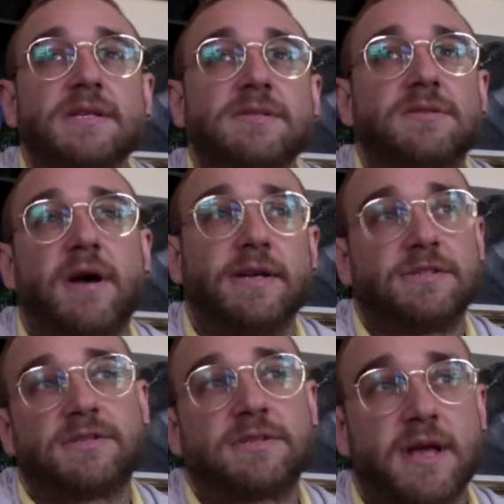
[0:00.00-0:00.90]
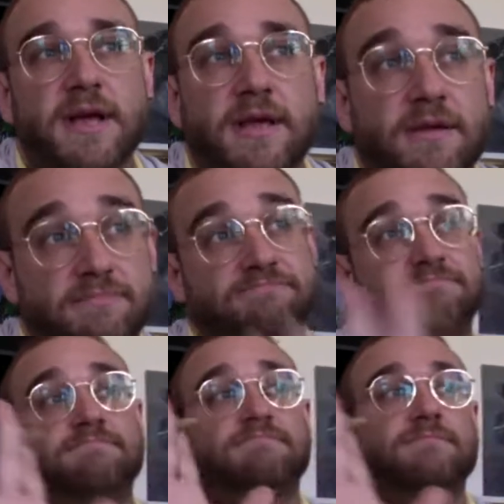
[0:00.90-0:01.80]
So I just like,
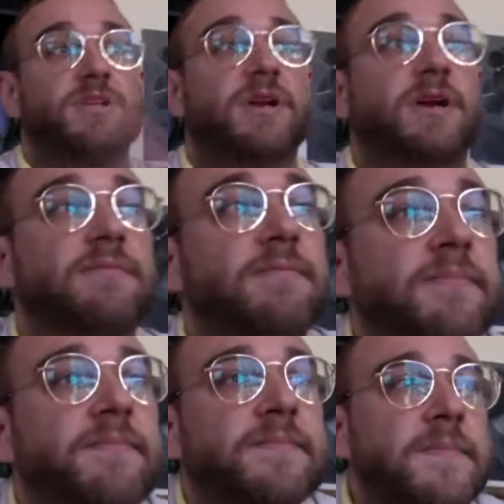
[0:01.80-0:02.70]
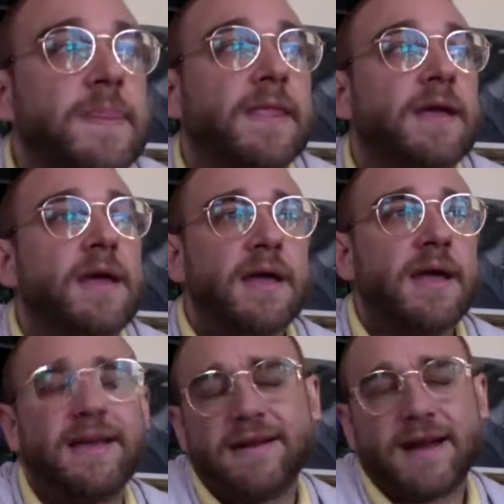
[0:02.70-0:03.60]

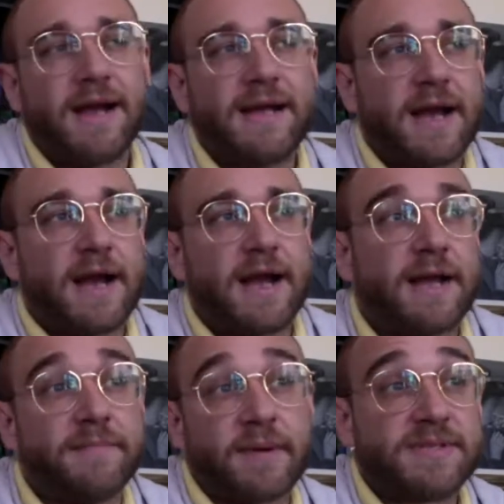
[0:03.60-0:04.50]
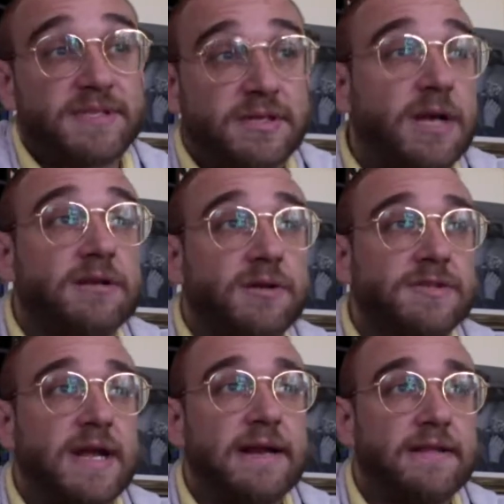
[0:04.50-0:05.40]
and I'm still not close
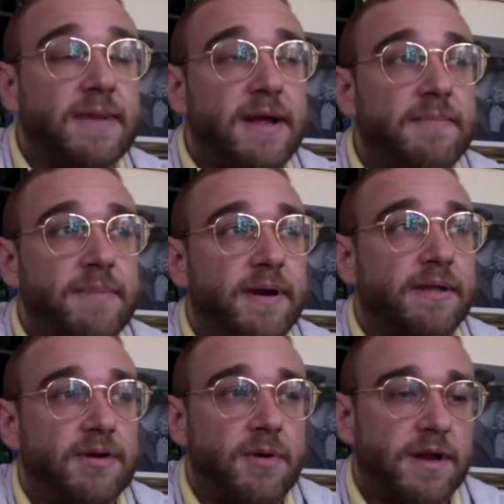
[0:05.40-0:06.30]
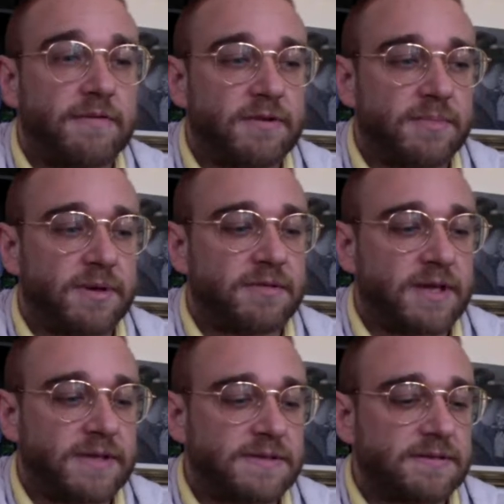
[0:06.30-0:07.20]
to any of them. I barely know any of their
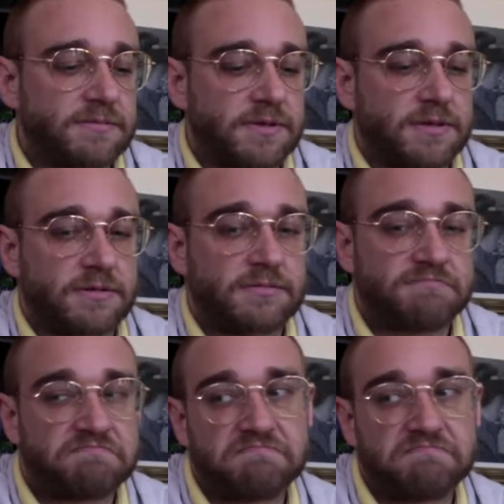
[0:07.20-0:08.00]
birthdays. I don't know,